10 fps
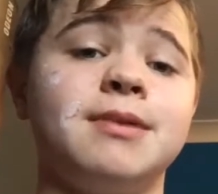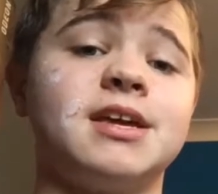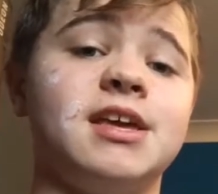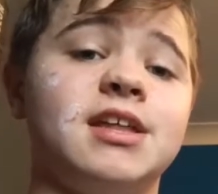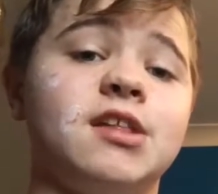
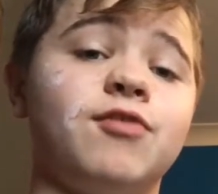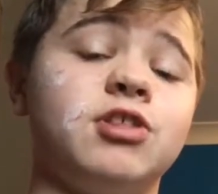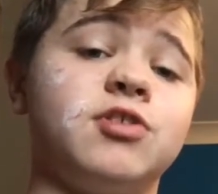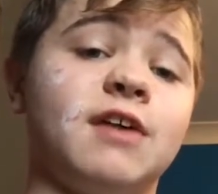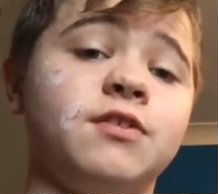Mickey and his
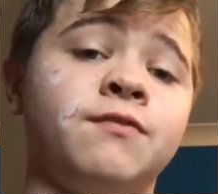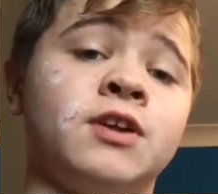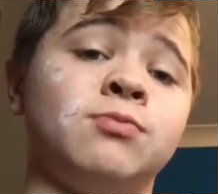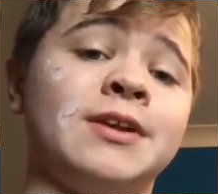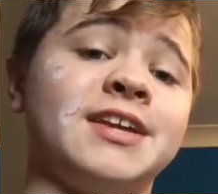friends have to
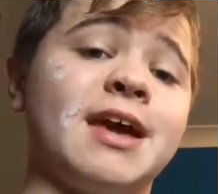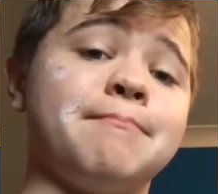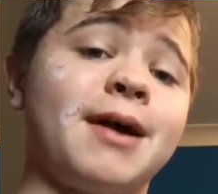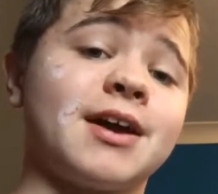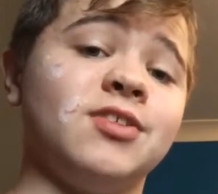find a way to
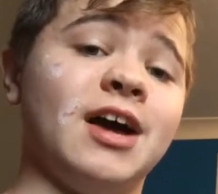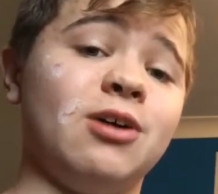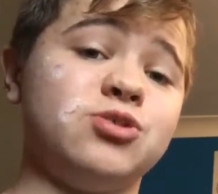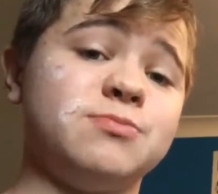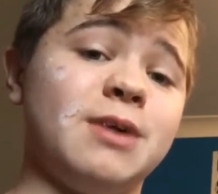get back in the
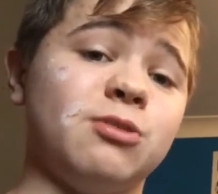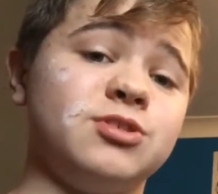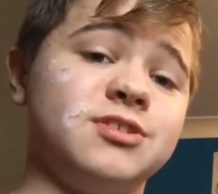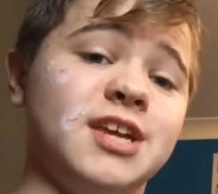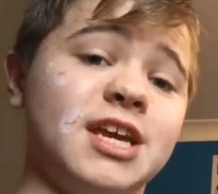House of
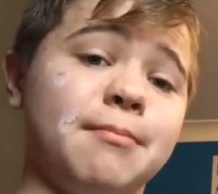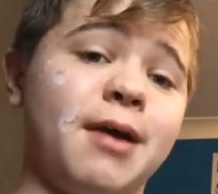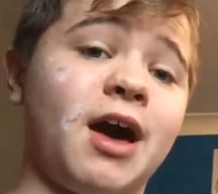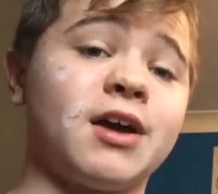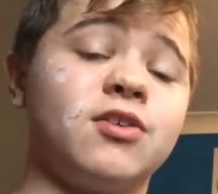Mouse and take
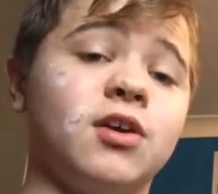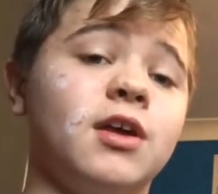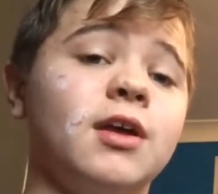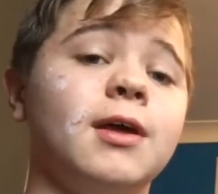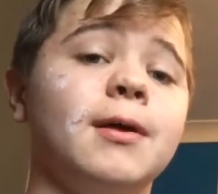it back.
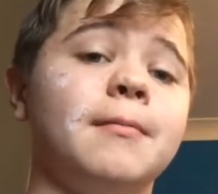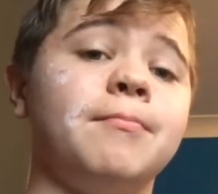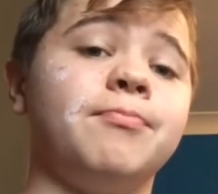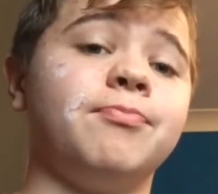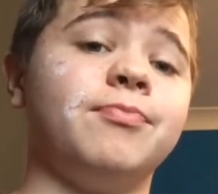
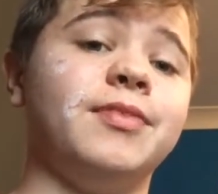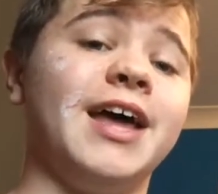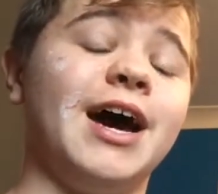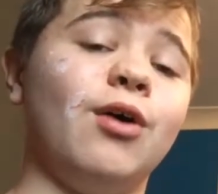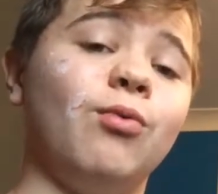
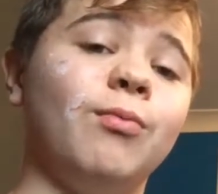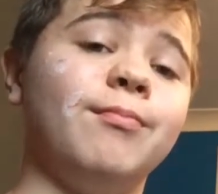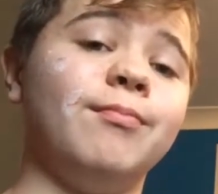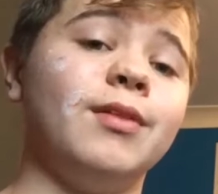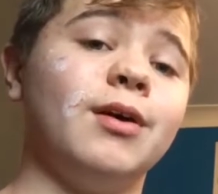Now,
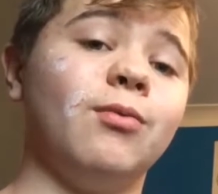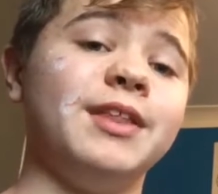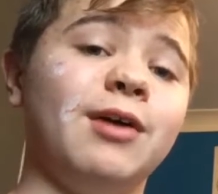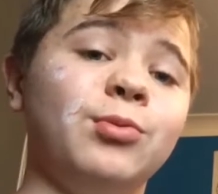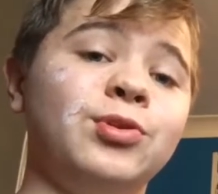
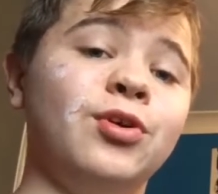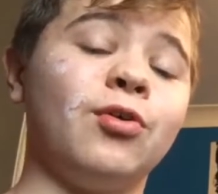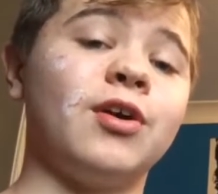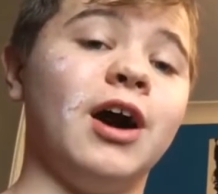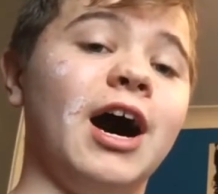when I was
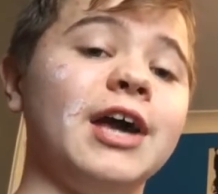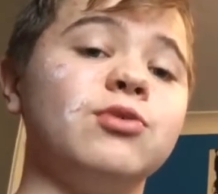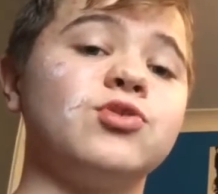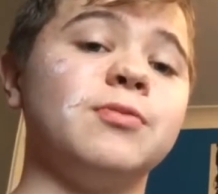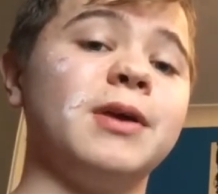younger, I
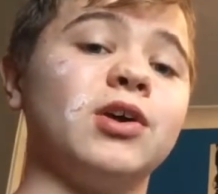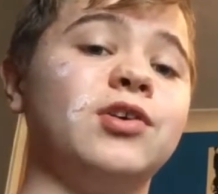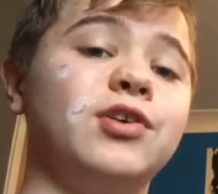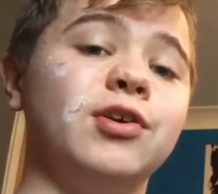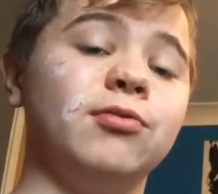used to be a
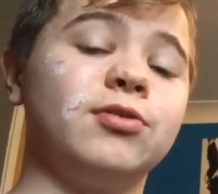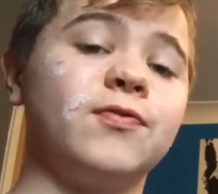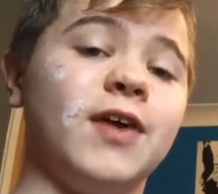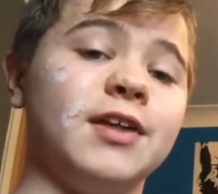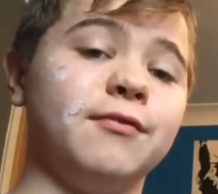huge
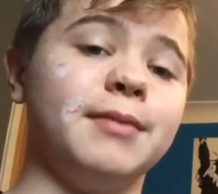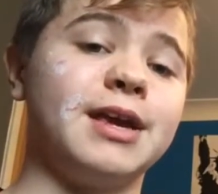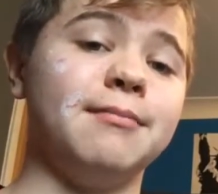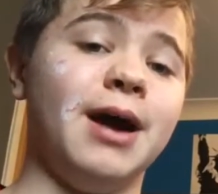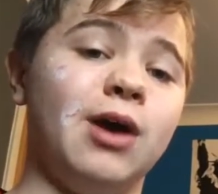fan of
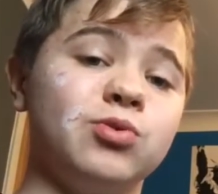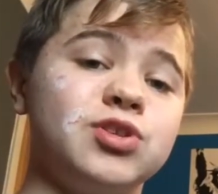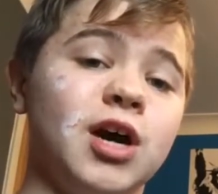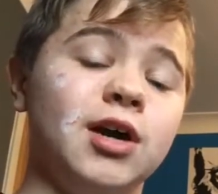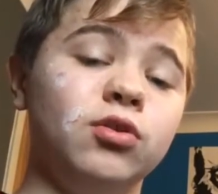Mickey
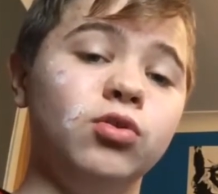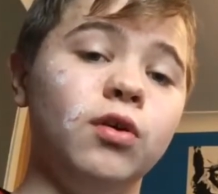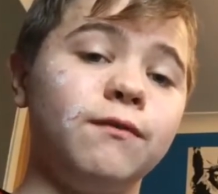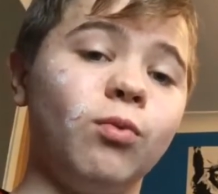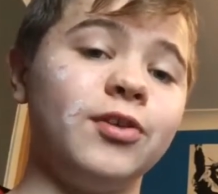Mouse. I
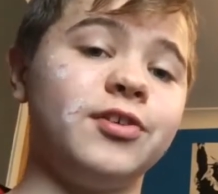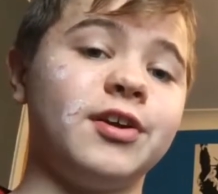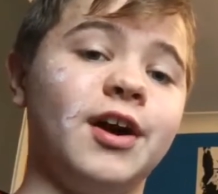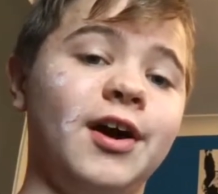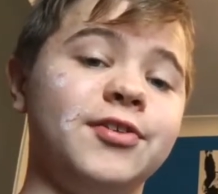loved
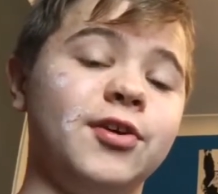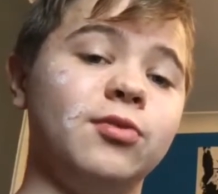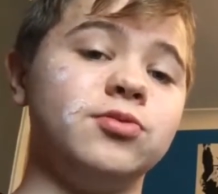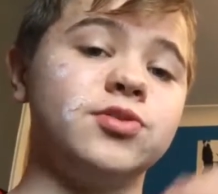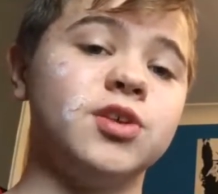watching
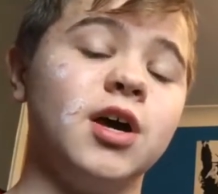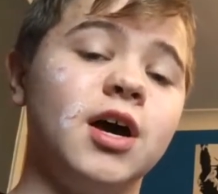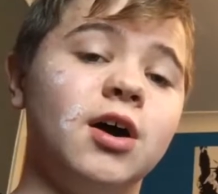cartoons.